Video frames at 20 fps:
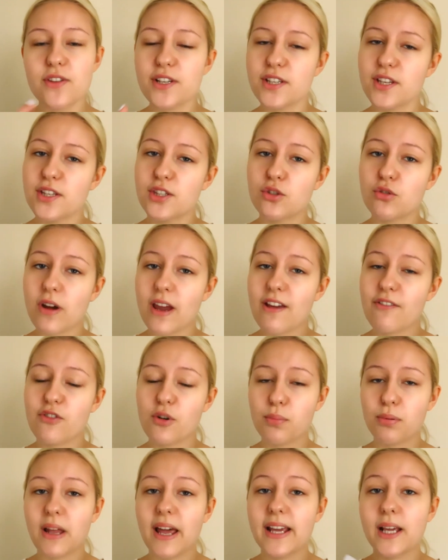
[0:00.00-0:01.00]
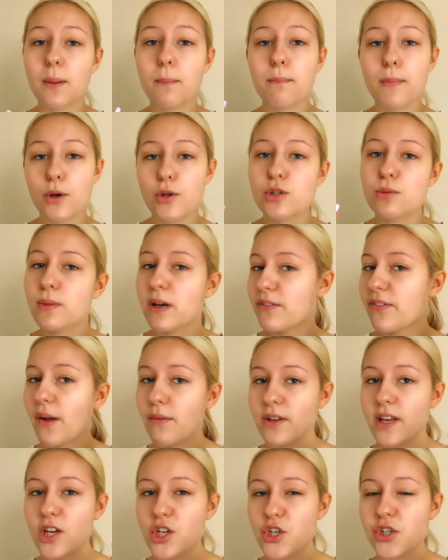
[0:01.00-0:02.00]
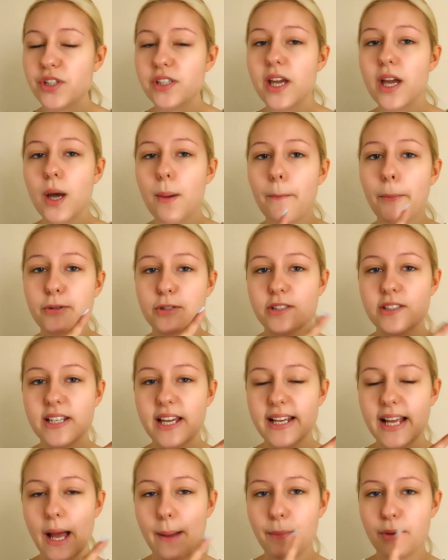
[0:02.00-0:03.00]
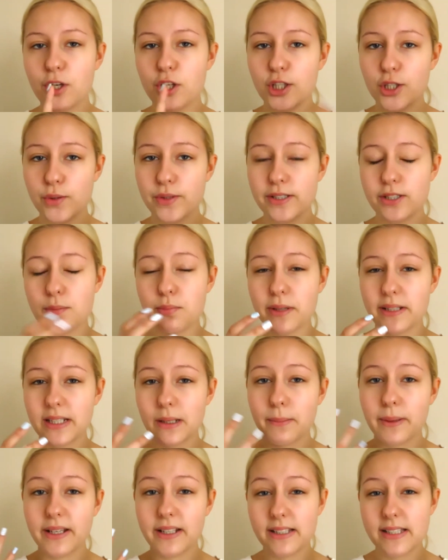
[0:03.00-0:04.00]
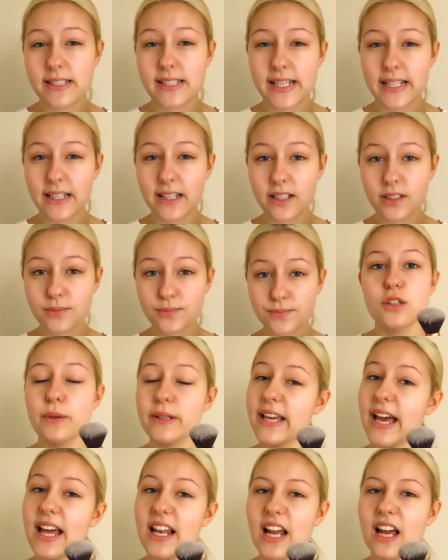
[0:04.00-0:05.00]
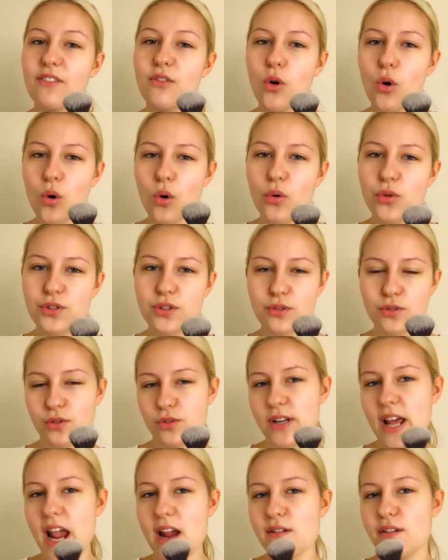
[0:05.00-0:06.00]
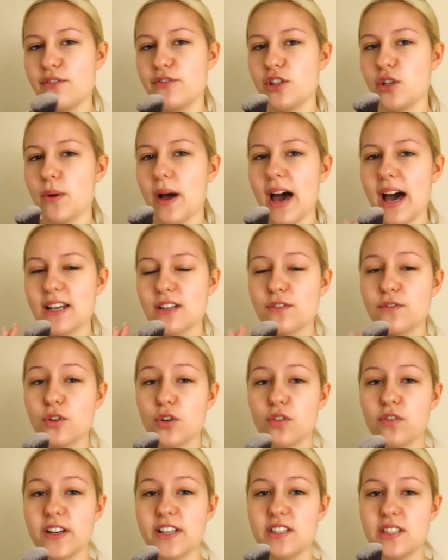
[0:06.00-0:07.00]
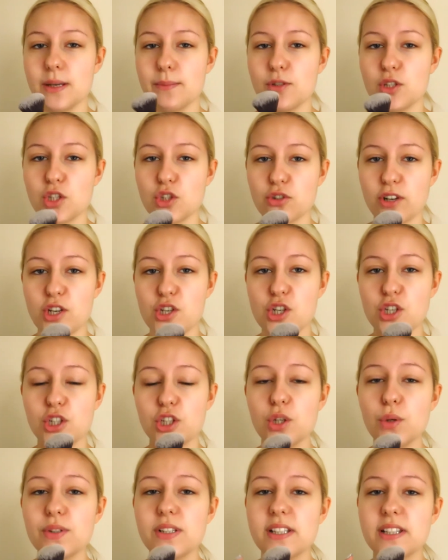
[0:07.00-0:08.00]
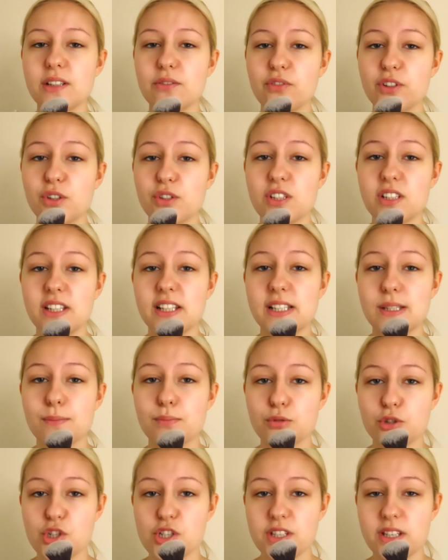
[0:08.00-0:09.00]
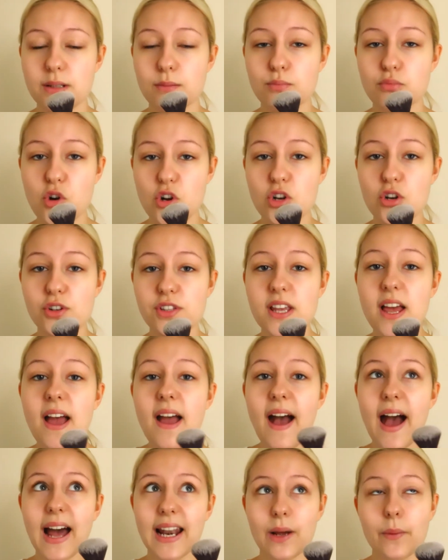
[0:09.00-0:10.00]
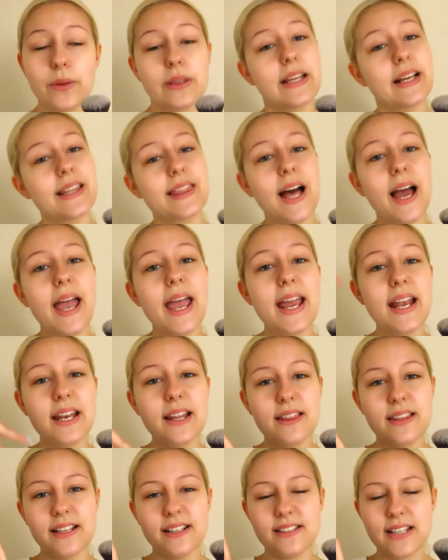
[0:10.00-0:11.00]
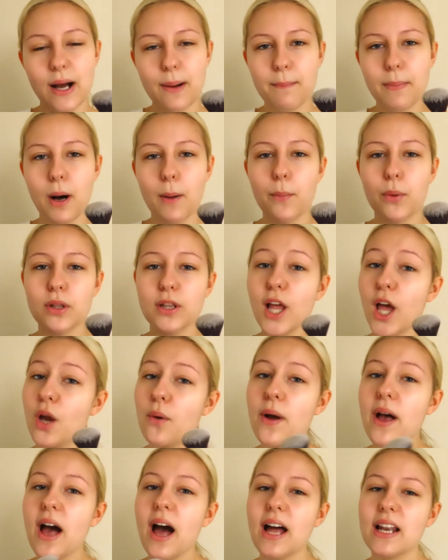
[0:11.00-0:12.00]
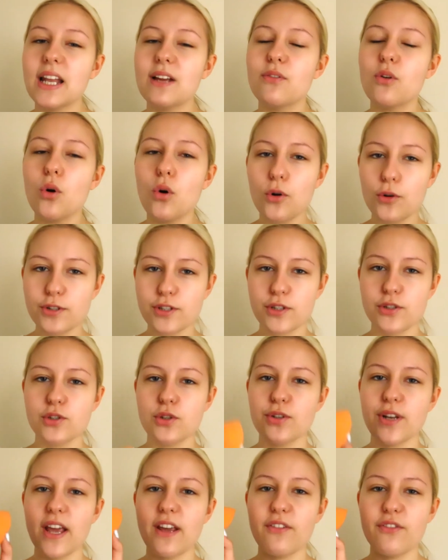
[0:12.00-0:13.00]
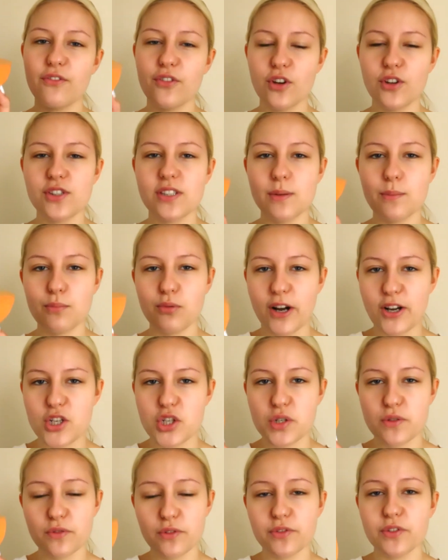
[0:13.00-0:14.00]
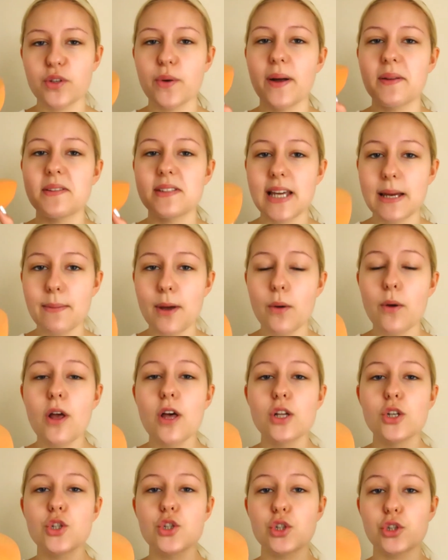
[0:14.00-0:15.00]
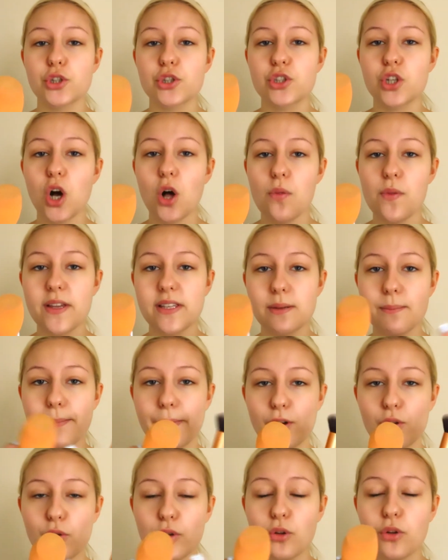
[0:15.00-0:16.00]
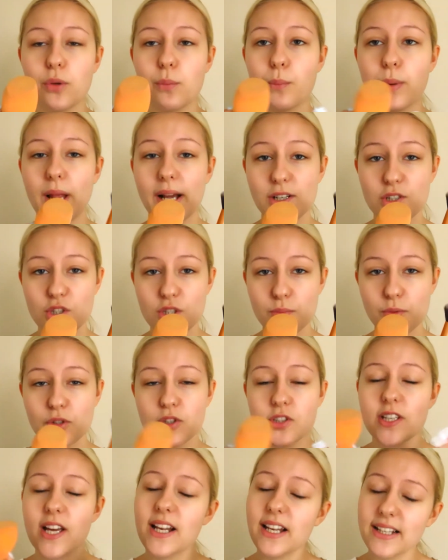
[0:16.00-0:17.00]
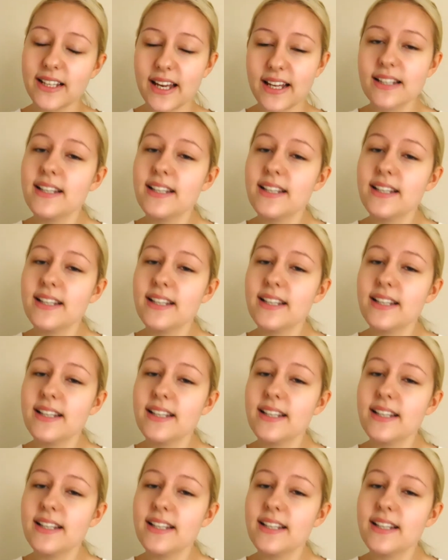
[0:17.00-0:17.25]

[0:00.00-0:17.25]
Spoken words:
This is great for applying most of my foundations, but today I'm going to use it to blend out my concealer. So again, I've also done a review and full face demonstration using the Real Techniques brushes and products, and I will link that in the down bar below. And I've also done a first impression review and demo just on this Miracle Complexion Sponge, and